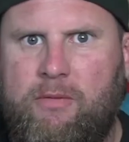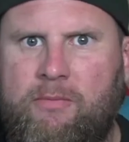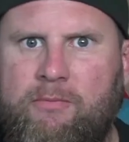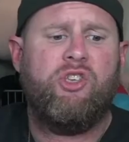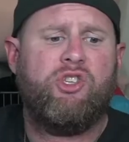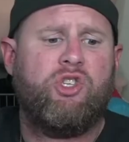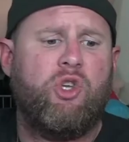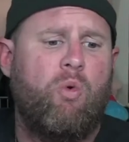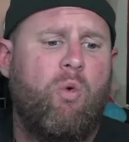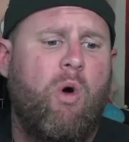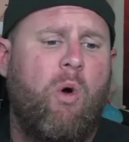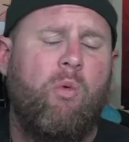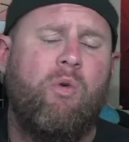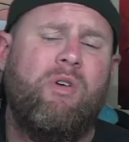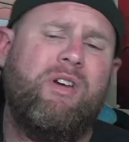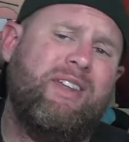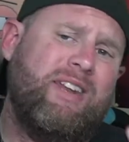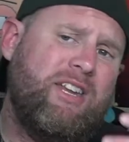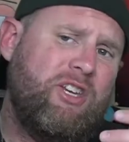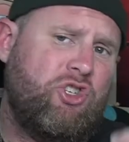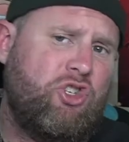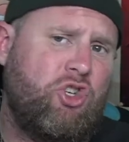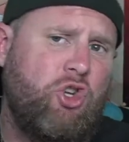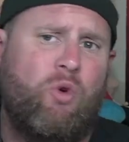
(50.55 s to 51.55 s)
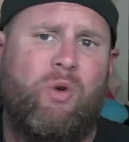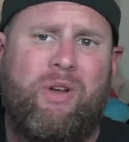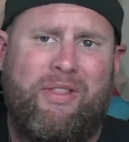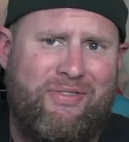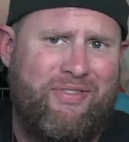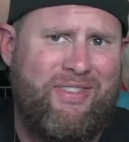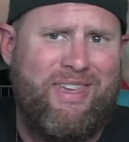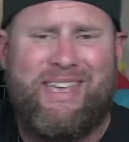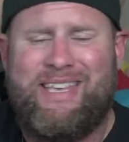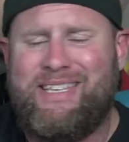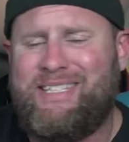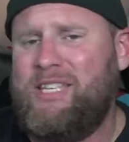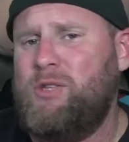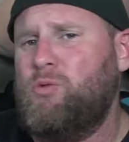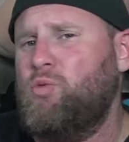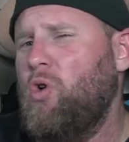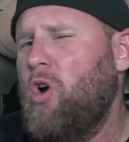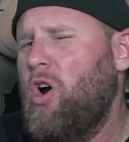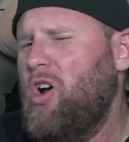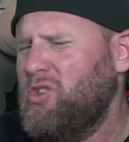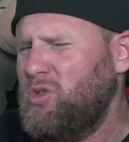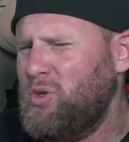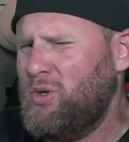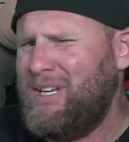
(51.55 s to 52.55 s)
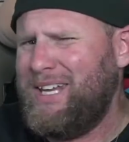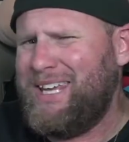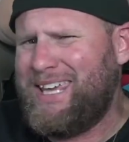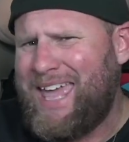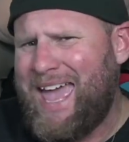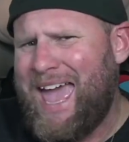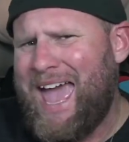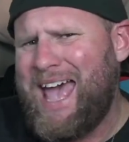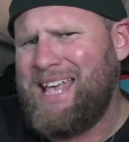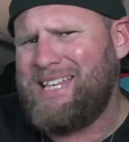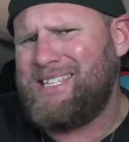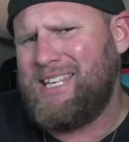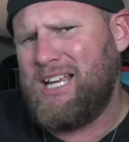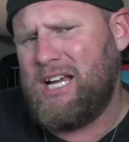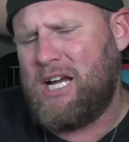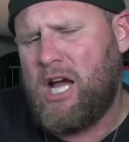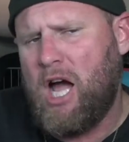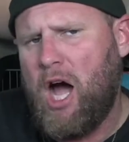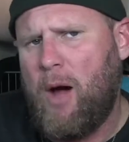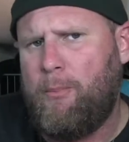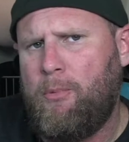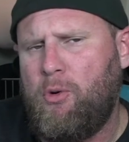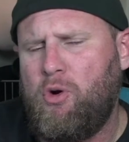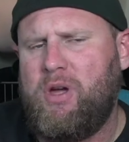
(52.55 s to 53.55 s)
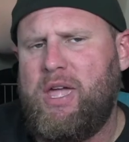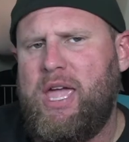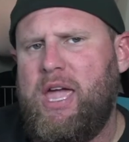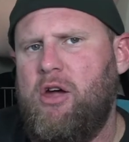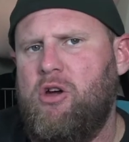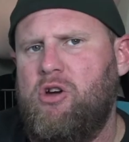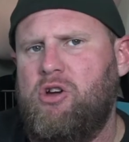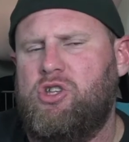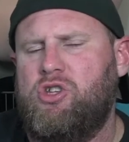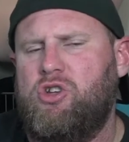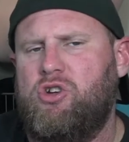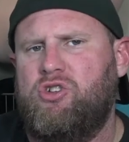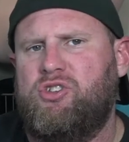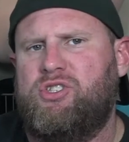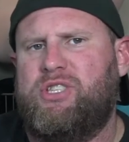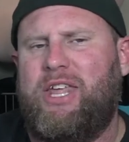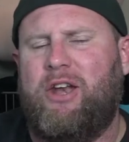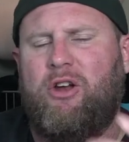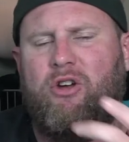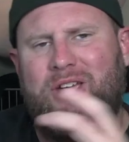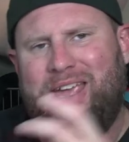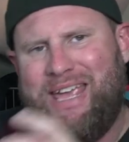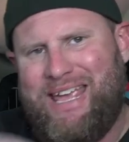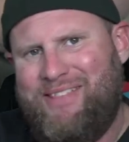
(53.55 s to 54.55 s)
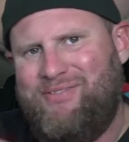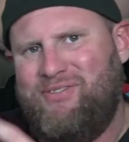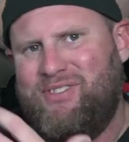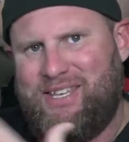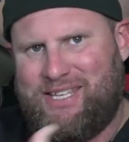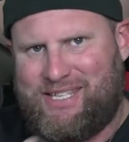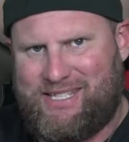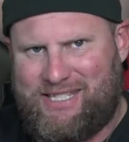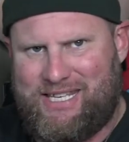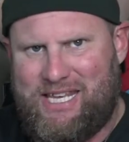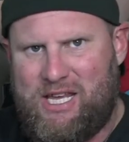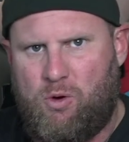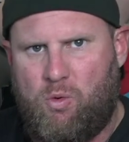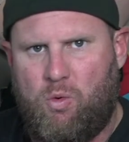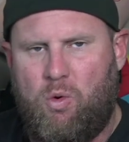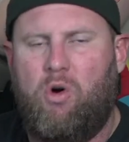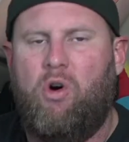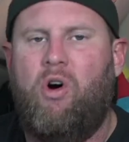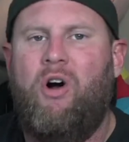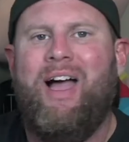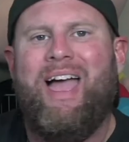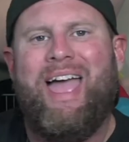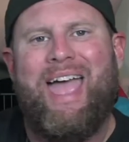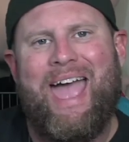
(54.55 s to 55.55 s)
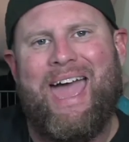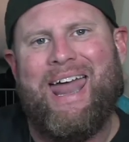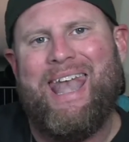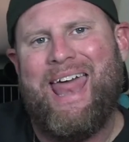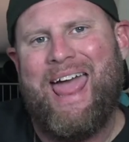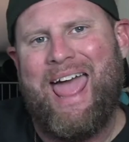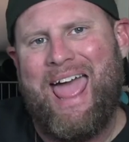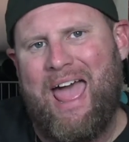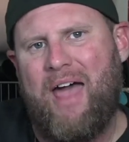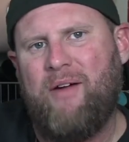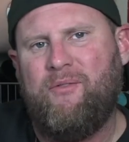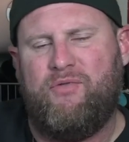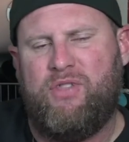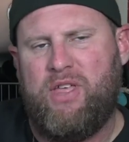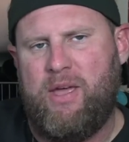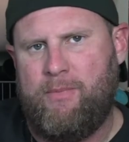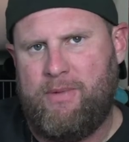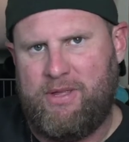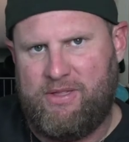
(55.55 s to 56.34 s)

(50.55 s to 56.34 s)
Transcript: So what we're gonna do in this is we're also gonna cast a couple characters that are in the sequel and have them